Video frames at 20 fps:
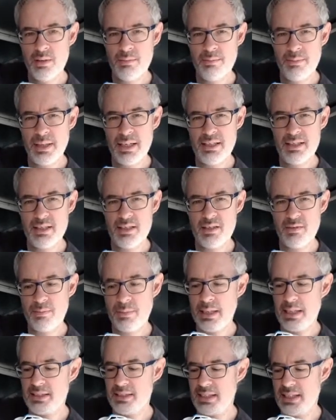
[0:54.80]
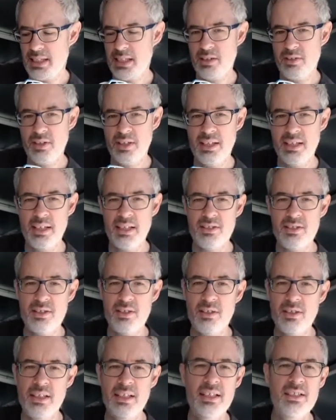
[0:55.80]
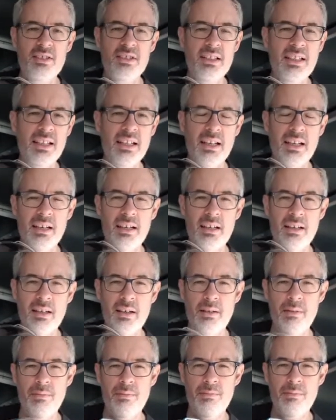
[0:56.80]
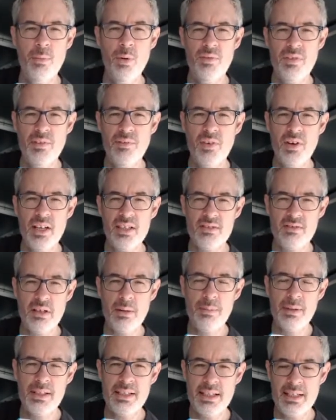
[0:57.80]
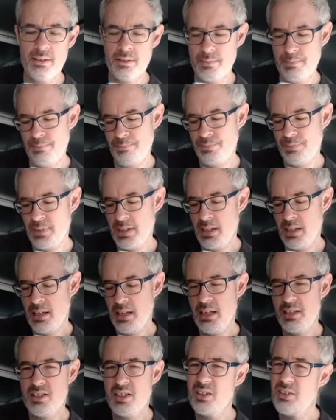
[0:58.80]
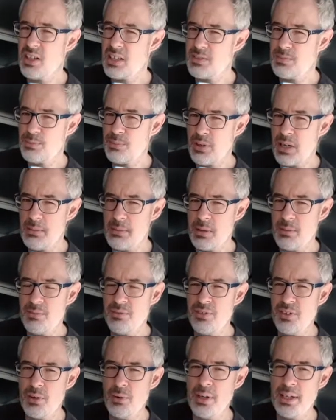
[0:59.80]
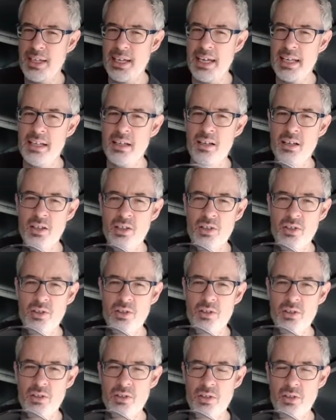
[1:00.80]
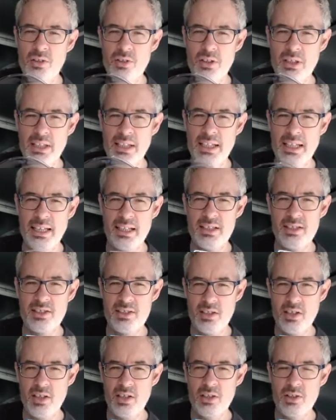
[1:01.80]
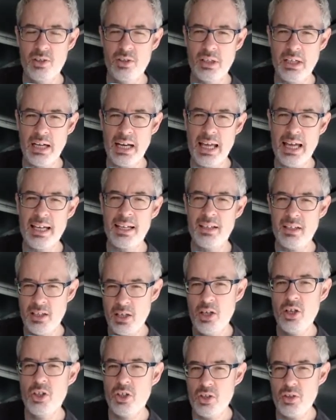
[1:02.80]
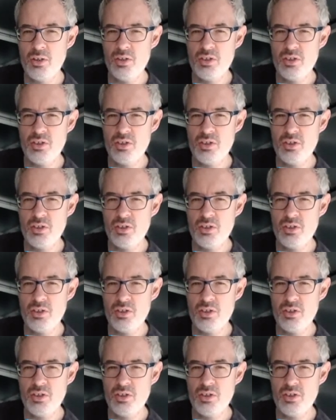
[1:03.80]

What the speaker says: pieces of plastic here and here, so you can easily move the visor up and down. It's a nice premium feel again, good clears, good clack, good